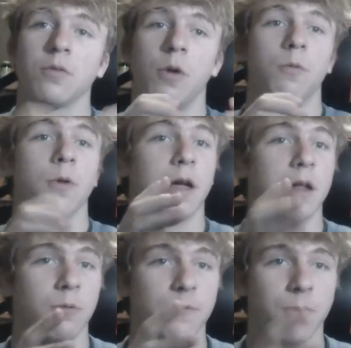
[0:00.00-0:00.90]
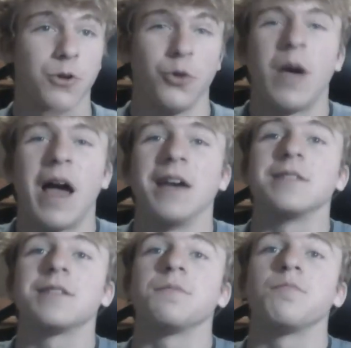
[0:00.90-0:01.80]
is what we're going to refer to
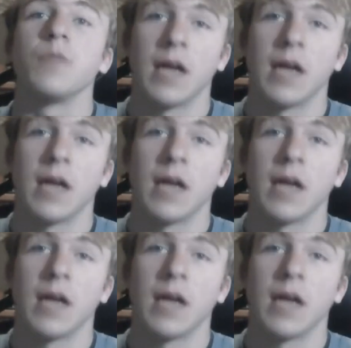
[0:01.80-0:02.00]
as the